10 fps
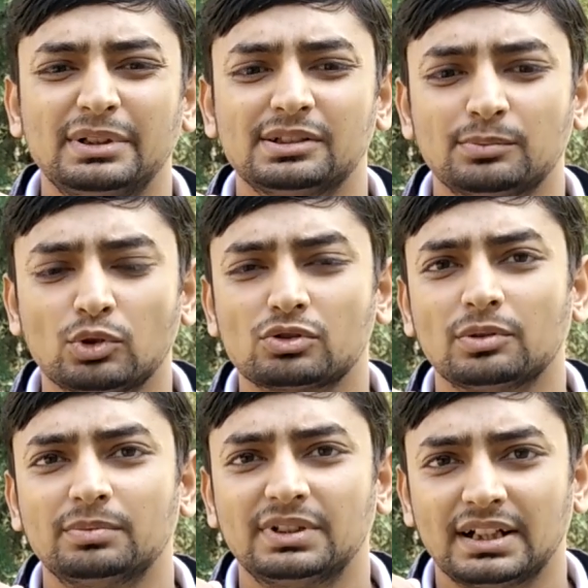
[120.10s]
most of
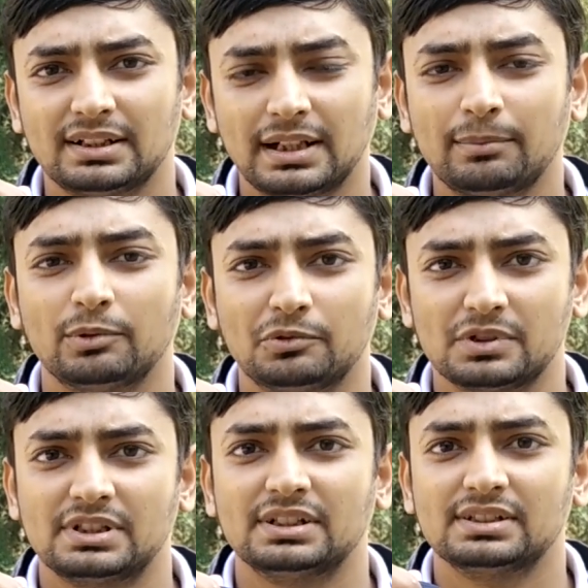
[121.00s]
that type of questions.
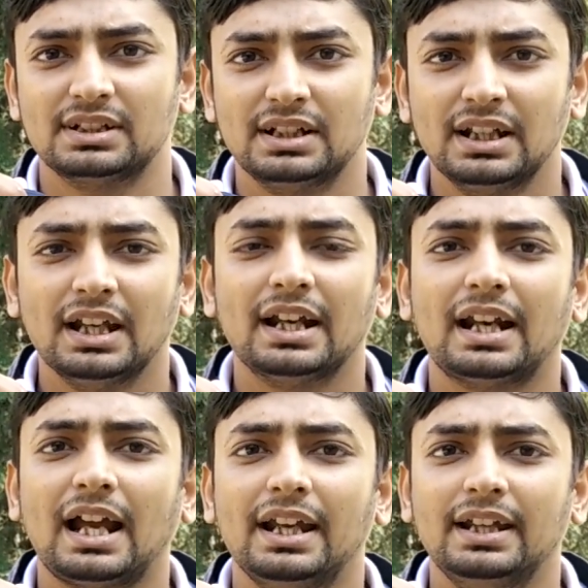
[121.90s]
And I
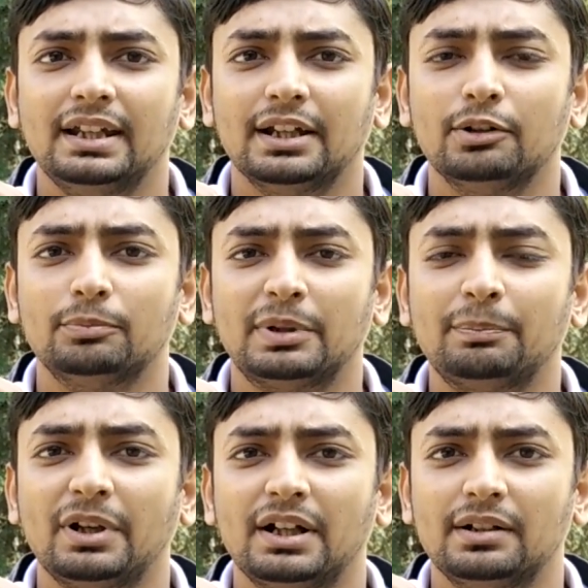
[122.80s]
have
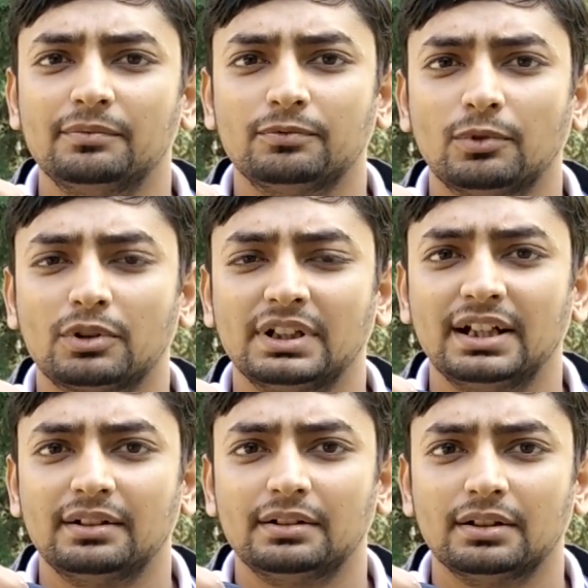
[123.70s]
prepared for that
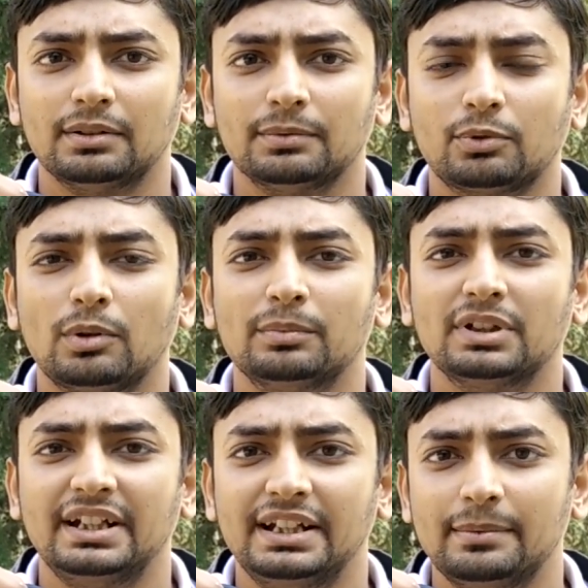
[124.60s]
from the
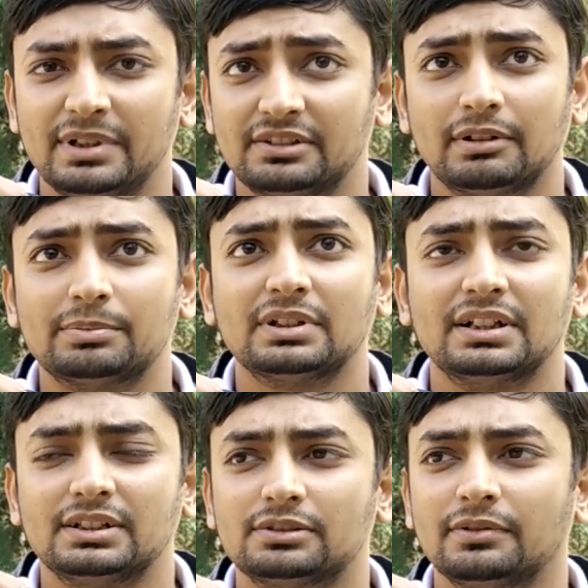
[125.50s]
India Bix website. It's
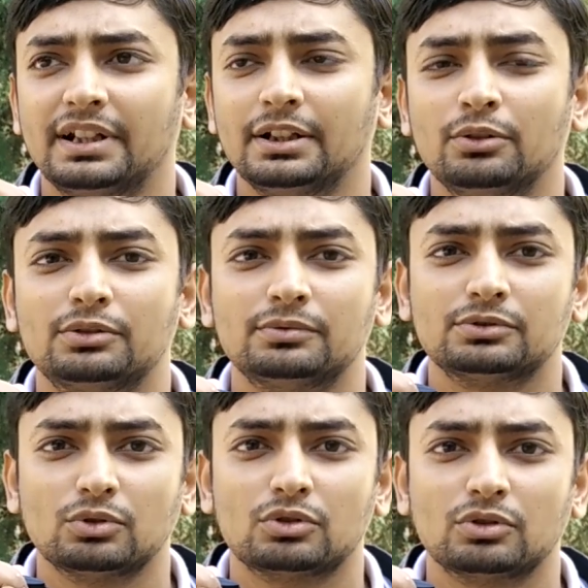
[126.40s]
very good
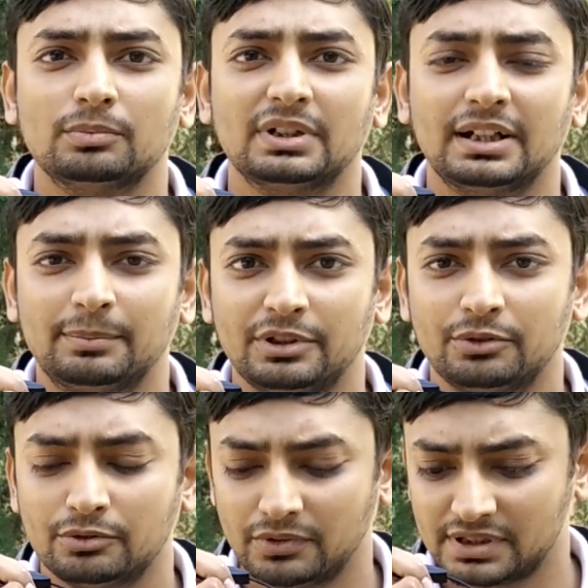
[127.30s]
source of that aptitude
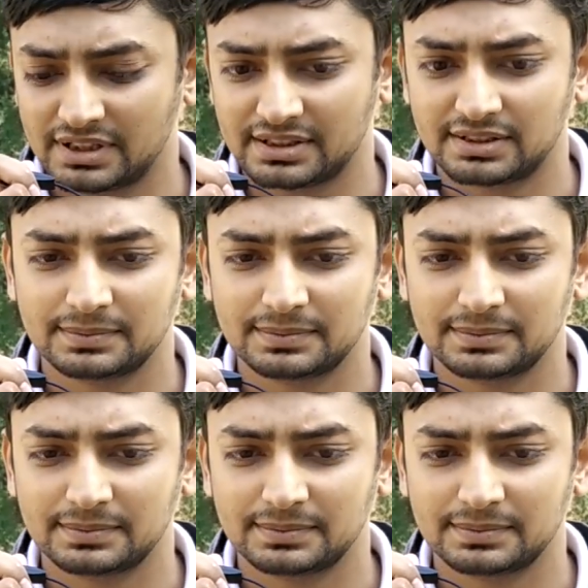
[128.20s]
questions.